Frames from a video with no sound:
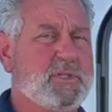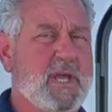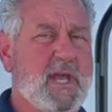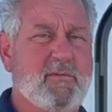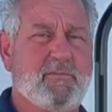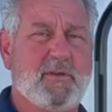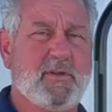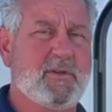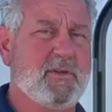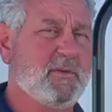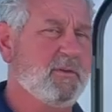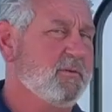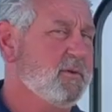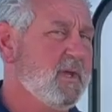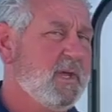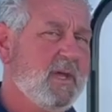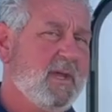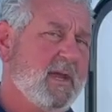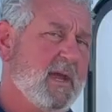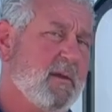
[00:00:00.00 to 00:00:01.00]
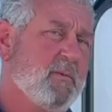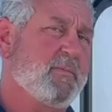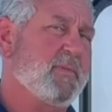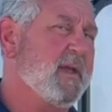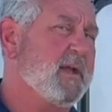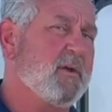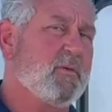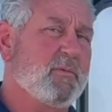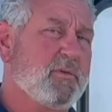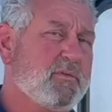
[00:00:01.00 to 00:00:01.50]
that you have to do.
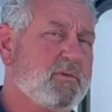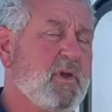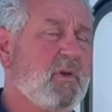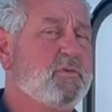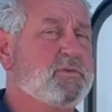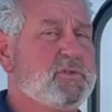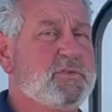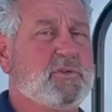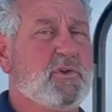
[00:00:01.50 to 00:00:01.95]
Everything on this coach